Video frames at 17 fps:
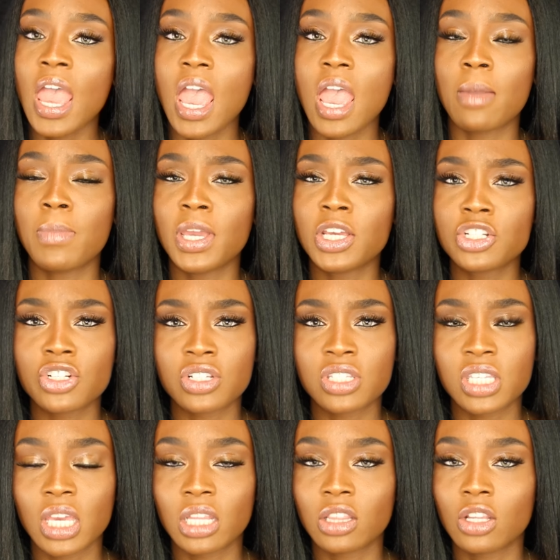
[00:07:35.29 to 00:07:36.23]
It makes your
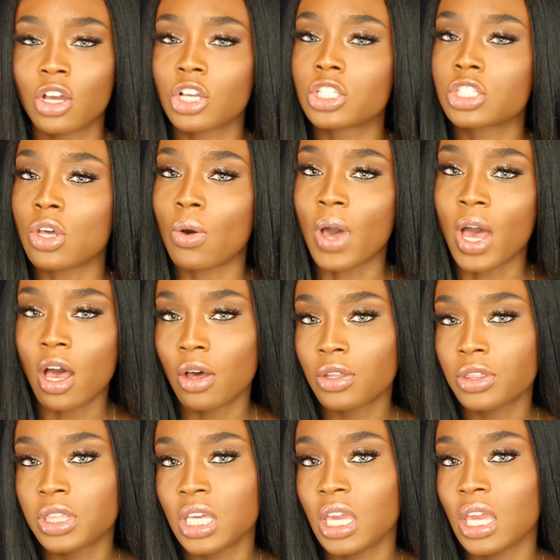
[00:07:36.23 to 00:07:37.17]
skin look so
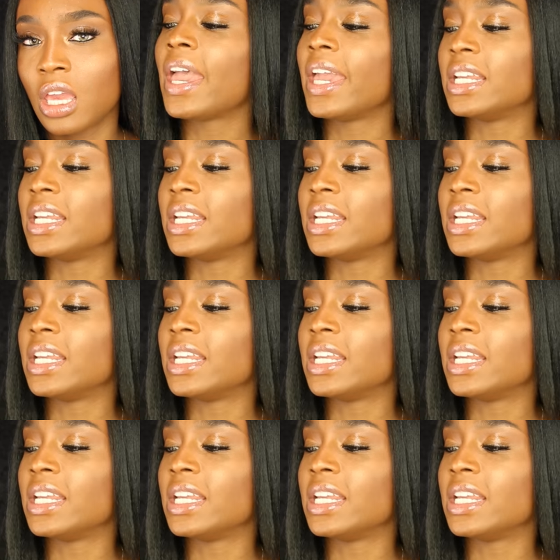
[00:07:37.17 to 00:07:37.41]
healthy.